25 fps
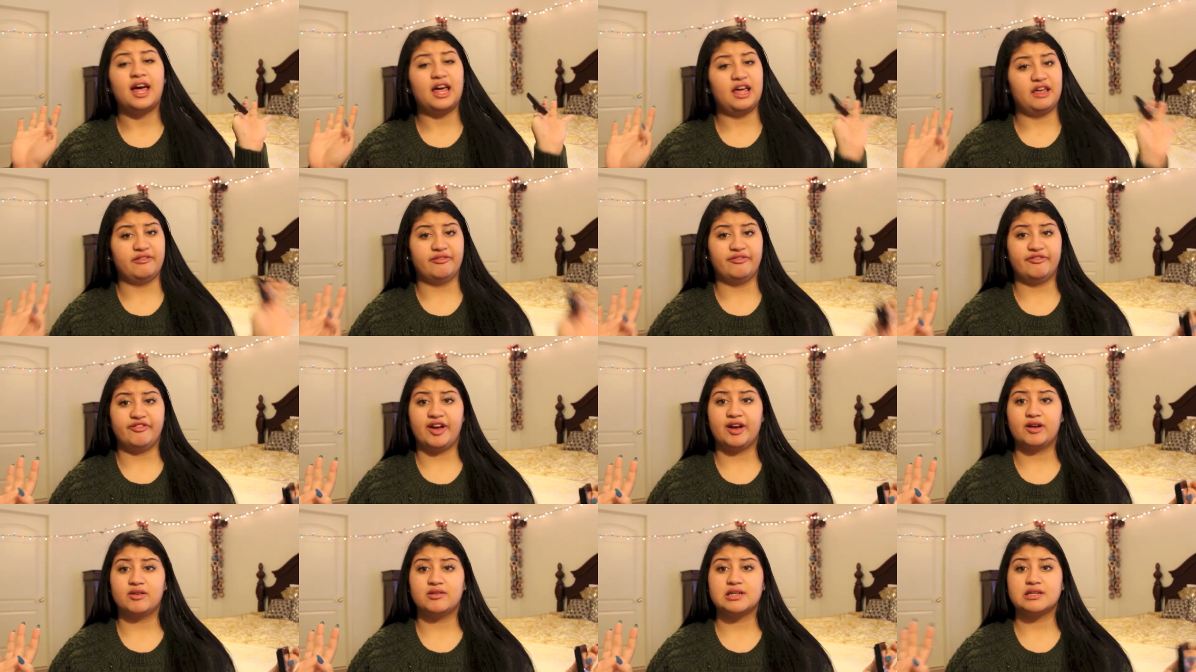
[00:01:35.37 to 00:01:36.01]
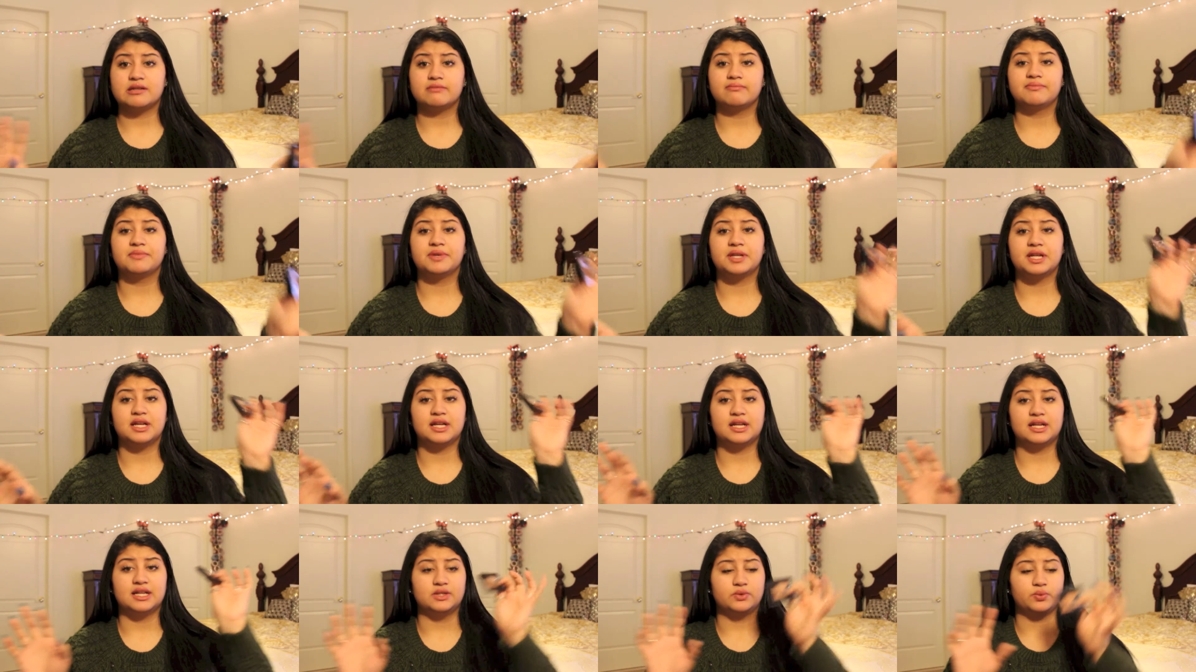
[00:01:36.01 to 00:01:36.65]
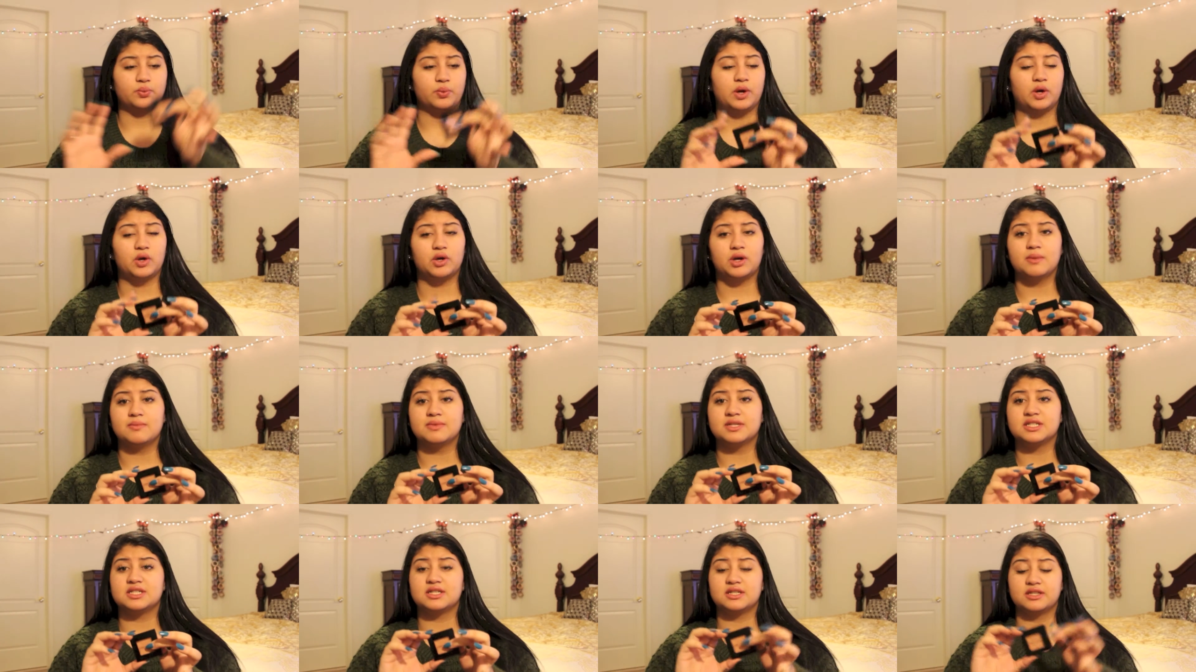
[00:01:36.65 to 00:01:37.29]
I found it. It's
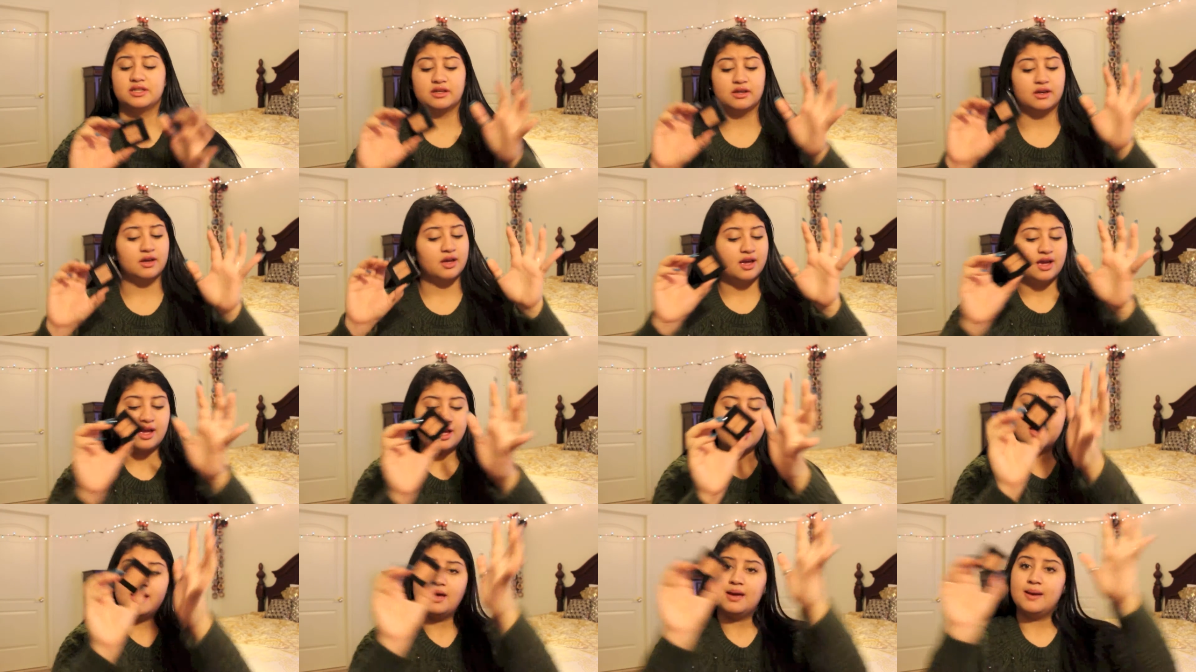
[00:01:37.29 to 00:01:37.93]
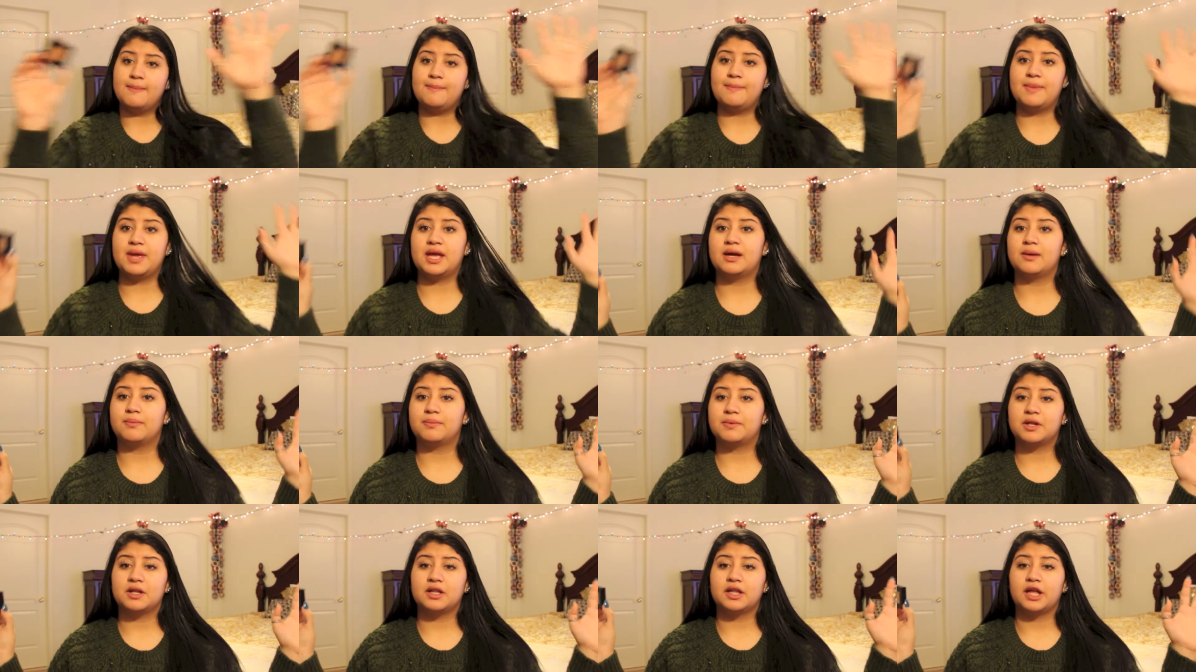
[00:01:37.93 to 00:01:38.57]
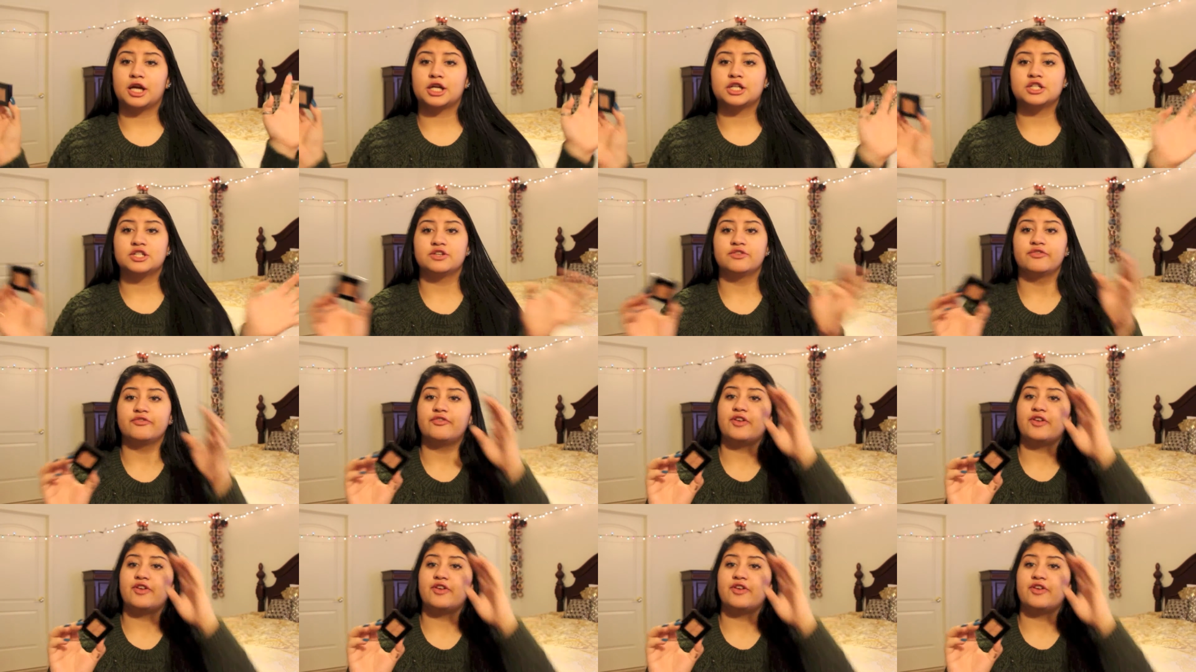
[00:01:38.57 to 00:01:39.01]
welcome into the makeup collection